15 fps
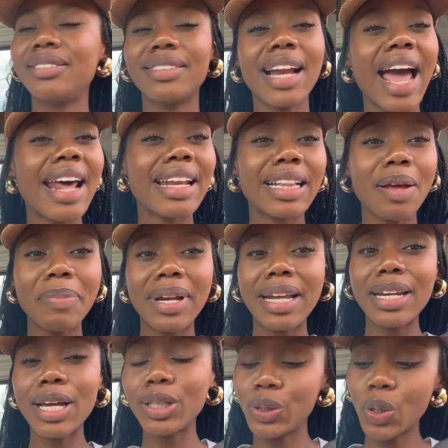
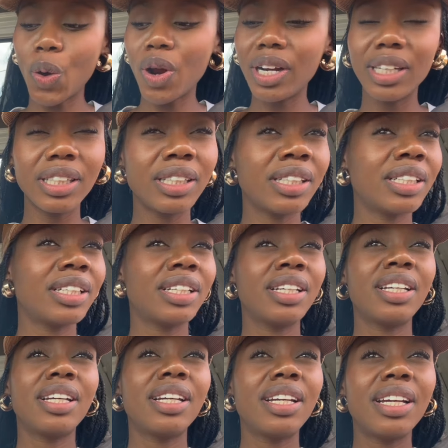Aratlapelani at all.
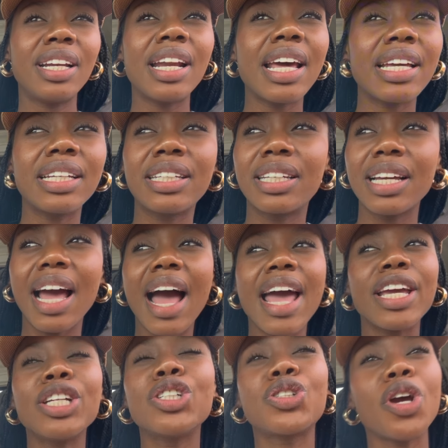Like
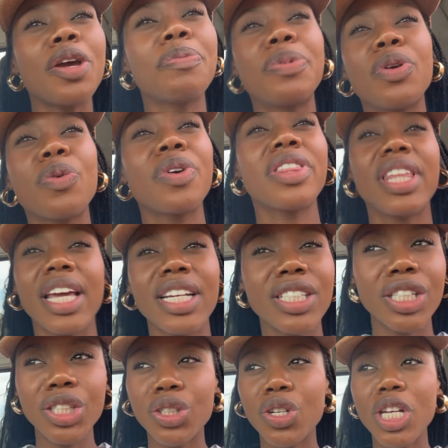I enjoy being with her,
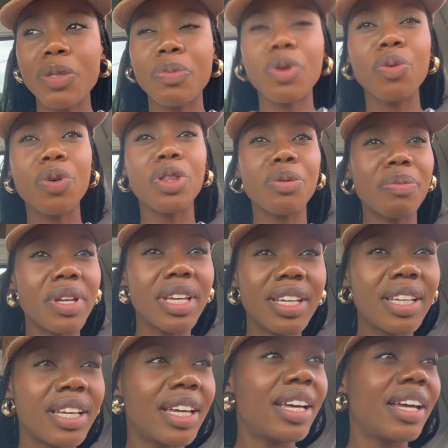she enjoys being with me.
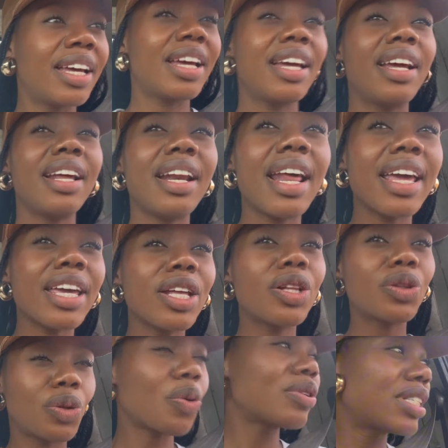Like
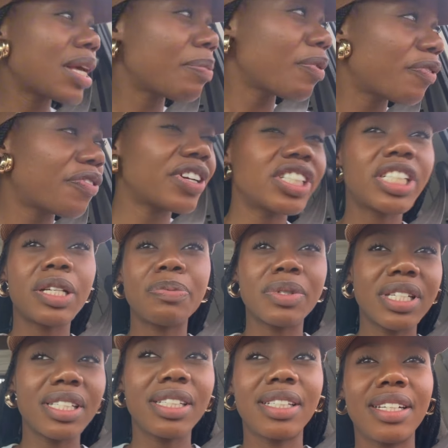it those type of
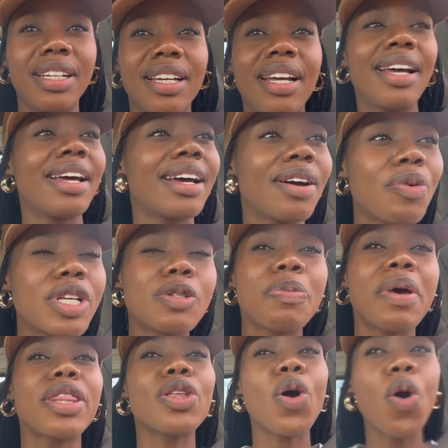friendships in G. We
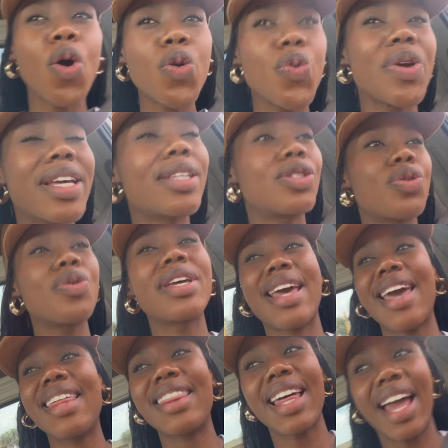spend the whole week
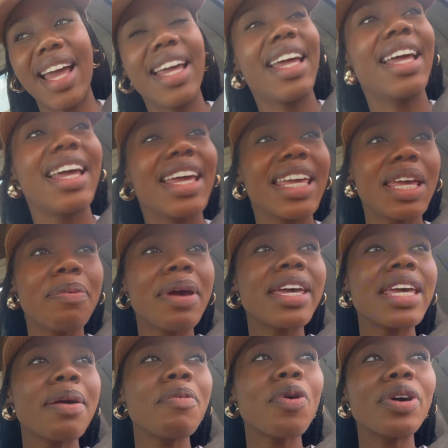together. Keep
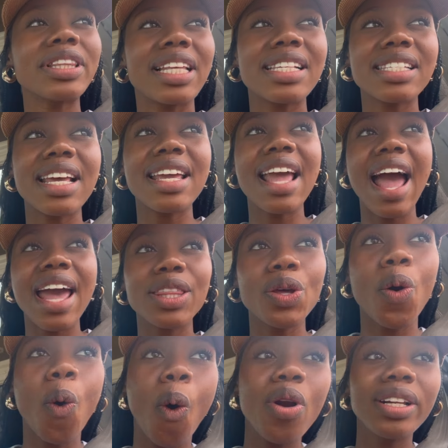it came over this king
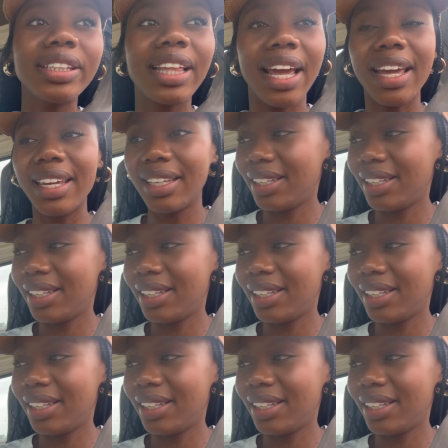the whole day.